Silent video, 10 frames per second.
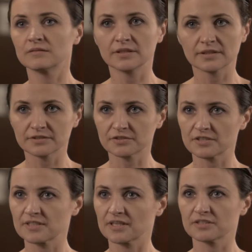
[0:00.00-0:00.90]
detailed
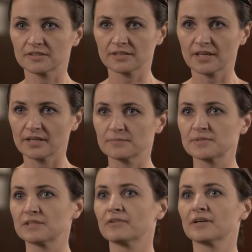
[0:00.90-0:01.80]
transaction that
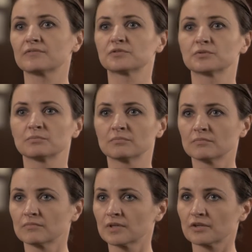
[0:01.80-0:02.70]
helps if I have to
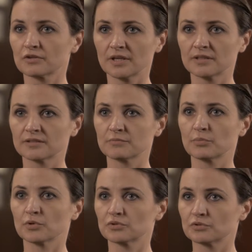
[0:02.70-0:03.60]
create
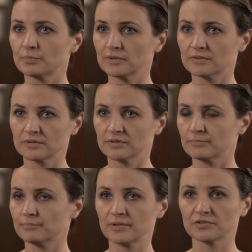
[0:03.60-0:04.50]
report to uh,
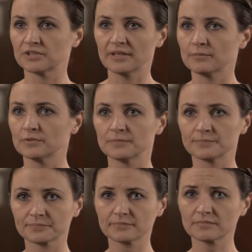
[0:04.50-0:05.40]
pivot table.
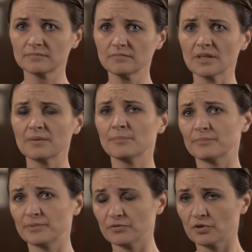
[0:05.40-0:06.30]

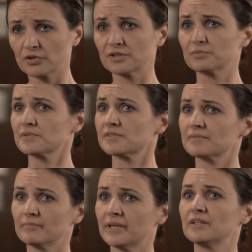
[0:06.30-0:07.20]
But before it
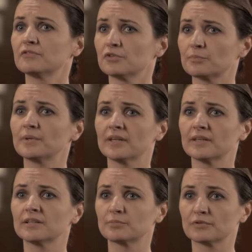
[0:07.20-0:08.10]
was mainly for
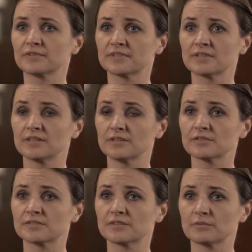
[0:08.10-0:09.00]
P&L, profits and
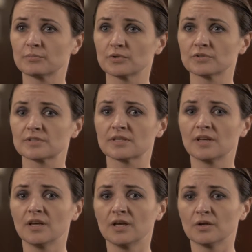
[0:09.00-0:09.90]
loss reports.
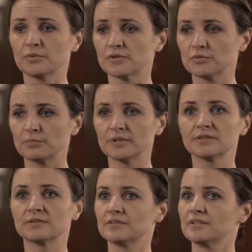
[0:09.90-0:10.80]
We used to
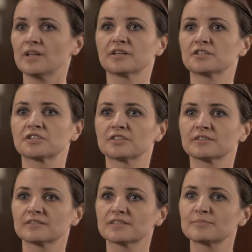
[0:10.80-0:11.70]
build large
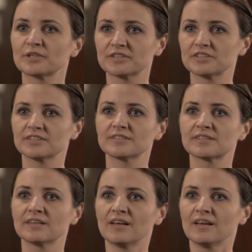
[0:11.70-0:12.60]
spreadsheets.